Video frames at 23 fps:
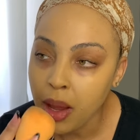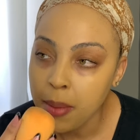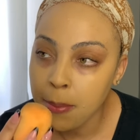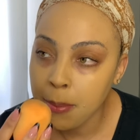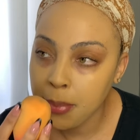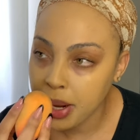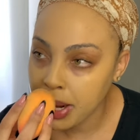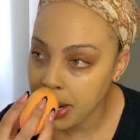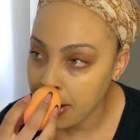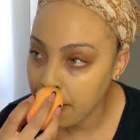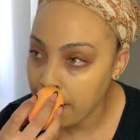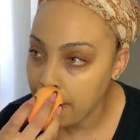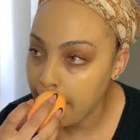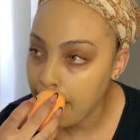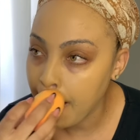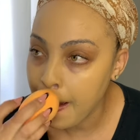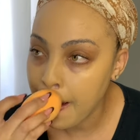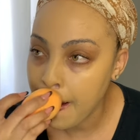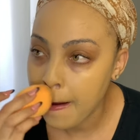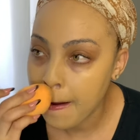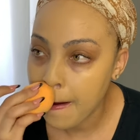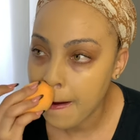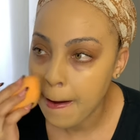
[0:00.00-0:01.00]
blender
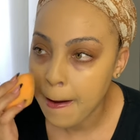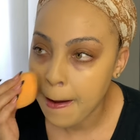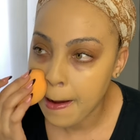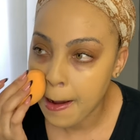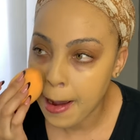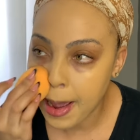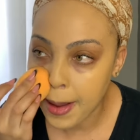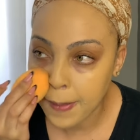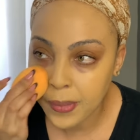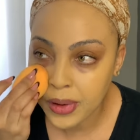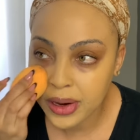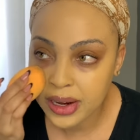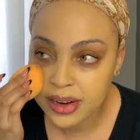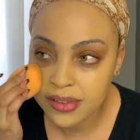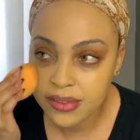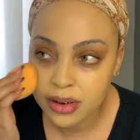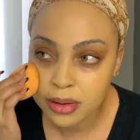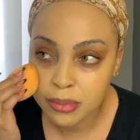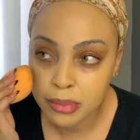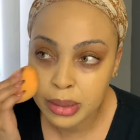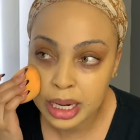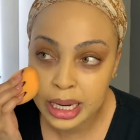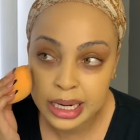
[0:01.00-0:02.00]
i believe
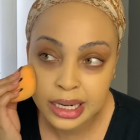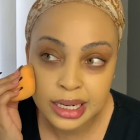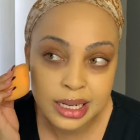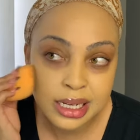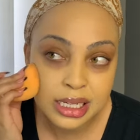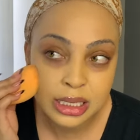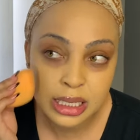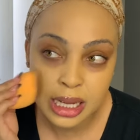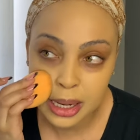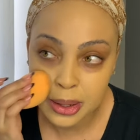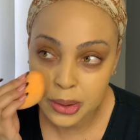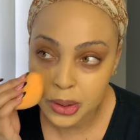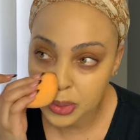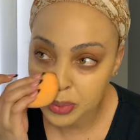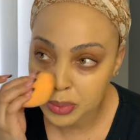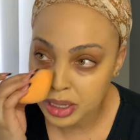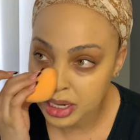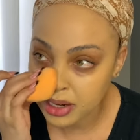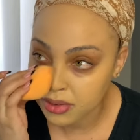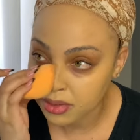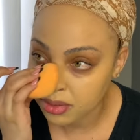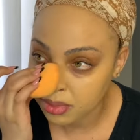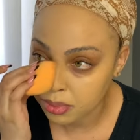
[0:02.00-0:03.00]
in blenders i don't
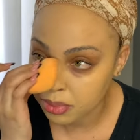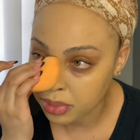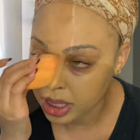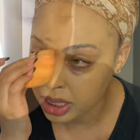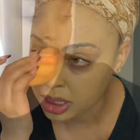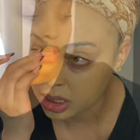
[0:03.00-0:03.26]
believe in brush